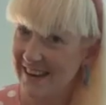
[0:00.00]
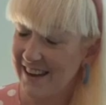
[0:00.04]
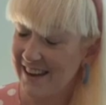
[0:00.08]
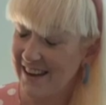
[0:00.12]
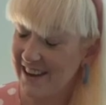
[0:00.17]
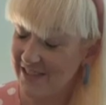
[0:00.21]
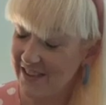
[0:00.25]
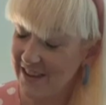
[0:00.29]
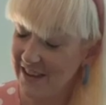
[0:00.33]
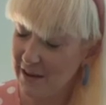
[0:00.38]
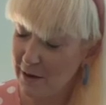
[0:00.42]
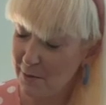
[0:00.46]

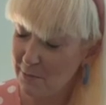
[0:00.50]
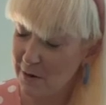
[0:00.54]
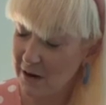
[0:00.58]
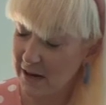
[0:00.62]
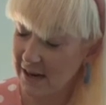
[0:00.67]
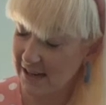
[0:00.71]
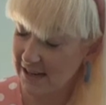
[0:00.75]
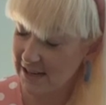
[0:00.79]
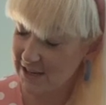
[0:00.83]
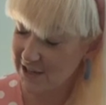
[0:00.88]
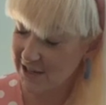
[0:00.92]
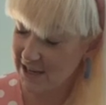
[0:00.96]
I think I might
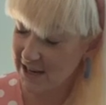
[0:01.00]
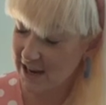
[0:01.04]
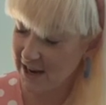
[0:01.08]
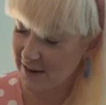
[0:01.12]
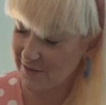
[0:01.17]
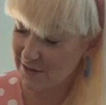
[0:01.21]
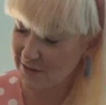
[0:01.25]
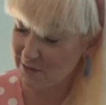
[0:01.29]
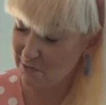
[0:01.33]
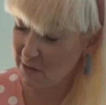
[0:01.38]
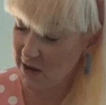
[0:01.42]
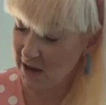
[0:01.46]
actually have
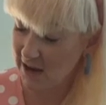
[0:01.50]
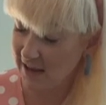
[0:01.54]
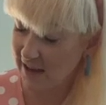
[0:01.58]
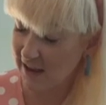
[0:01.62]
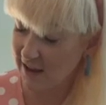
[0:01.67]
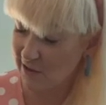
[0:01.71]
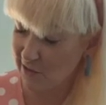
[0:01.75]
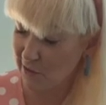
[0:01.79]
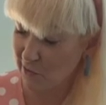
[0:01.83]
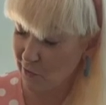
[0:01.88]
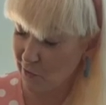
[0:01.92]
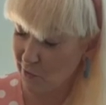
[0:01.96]
to make
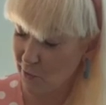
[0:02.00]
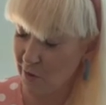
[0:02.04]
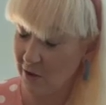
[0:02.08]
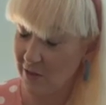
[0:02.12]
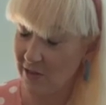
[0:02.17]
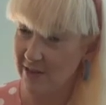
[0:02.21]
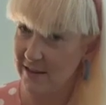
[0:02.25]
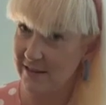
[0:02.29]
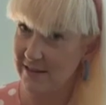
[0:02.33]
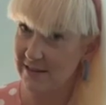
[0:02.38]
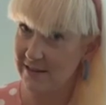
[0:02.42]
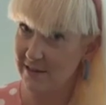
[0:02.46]
another one
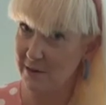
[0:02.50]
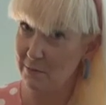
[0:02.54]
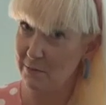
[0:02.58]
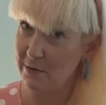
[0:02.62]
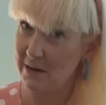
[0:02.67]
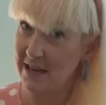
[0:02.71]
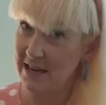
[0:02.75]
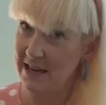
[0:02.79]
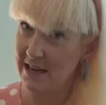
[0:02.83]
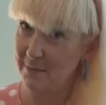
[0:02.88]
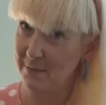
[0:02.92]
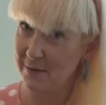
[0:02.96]
that's
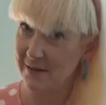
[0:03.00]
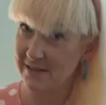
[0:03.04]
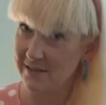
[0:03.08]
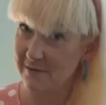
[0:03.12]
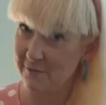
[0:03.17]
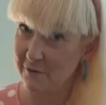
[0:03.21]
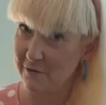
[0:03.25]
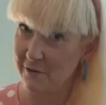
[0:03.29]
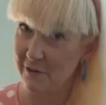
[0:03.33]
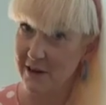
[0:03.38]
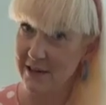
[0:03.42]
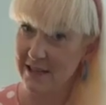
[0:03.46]
completely button
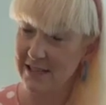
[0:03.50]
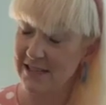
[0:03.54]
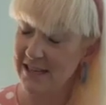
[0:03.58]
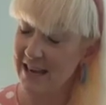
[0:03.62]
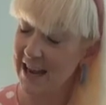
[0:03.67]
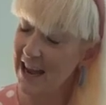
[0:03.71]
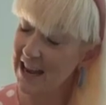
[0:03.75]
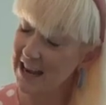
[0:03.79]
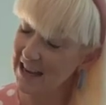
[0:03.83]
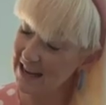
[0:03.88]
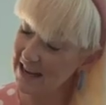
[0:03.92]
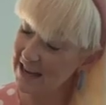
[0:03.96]
front
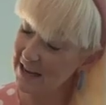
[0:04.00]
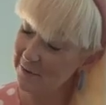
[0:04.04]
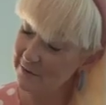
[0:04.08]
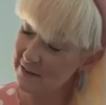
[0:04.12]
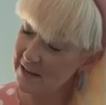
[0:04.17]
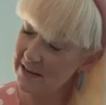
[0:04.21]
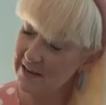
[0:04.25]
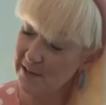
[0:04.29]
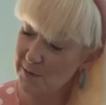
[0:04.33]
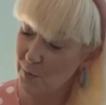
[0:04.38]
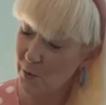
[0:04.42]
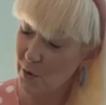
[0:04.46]
and leave
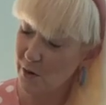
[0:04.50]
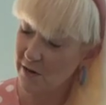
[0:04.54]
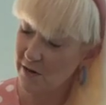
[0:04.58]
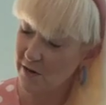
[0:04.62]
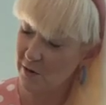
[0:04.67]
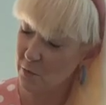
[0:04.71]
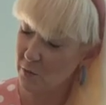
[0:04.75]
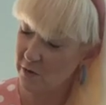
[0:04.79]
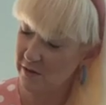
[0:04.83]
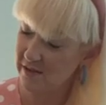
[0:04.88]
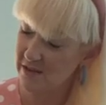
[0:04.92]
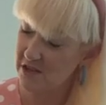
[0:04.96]
this one
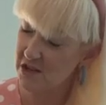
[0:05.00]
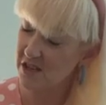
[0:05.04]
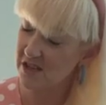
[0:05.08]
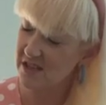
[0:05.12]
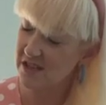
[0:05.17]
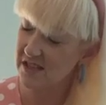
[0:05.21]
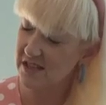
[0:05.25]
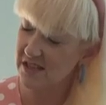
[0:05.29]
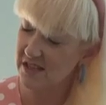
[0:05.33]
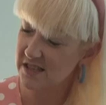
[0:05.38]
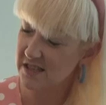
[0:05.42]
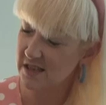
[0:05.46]
with
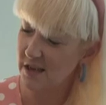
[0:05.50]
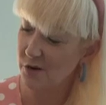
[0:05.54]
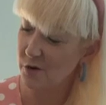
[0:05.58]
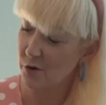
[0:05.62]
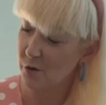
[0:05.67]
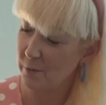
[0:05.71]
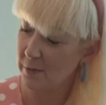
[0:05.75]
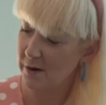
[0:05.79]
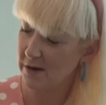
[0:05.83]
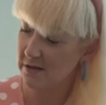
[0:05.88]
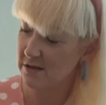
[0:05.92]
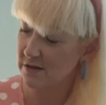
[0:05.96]
just the single
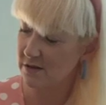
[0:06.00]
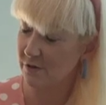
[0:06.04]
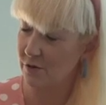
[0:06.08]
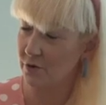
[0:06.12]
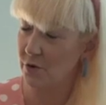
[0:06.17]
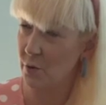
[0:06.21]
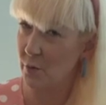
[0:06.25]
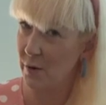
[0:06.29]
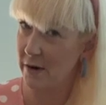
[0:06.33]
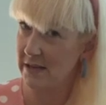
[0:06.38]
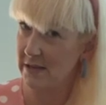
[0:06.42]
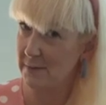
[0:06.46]
button on the
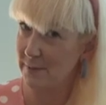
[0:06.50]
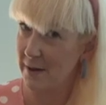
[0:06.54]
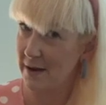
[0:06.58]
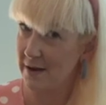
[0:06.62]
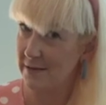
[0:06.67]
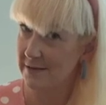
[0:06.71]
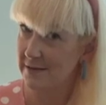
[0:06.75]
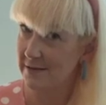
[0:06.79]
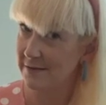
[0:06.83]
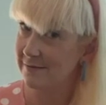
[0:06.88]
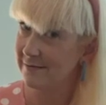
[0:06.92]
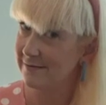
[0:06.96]

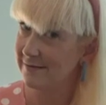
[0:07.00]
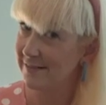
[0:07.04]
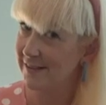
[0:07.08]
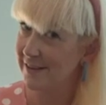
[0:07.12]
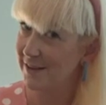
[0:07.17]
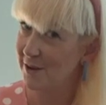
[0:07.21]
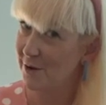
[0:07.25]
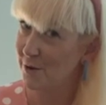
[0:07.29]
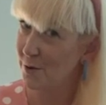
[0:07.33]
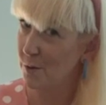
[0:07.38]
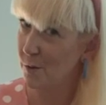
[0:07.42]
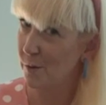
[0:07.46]
waistband.
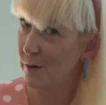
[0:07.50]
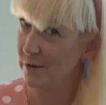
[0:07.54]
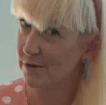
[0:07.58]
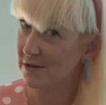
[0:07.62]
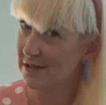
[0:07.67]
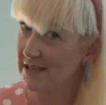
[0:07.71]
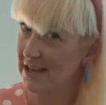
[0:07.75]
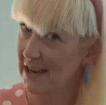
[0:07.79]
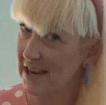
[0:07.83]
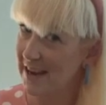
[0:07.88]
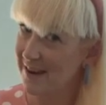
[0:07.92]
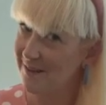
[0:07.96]
We'll
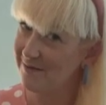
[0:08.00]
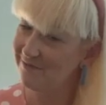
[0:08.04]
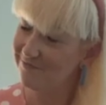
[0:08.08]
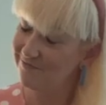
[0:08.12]
see.